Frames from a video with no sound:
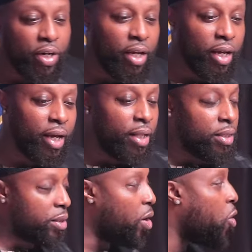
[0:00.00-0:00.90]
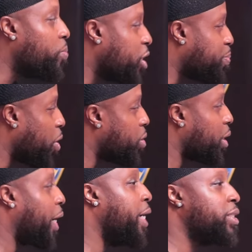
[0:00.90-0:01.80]
there, and it's a homeless person,
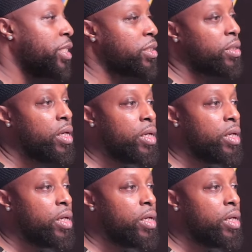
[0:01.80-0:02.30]
and he just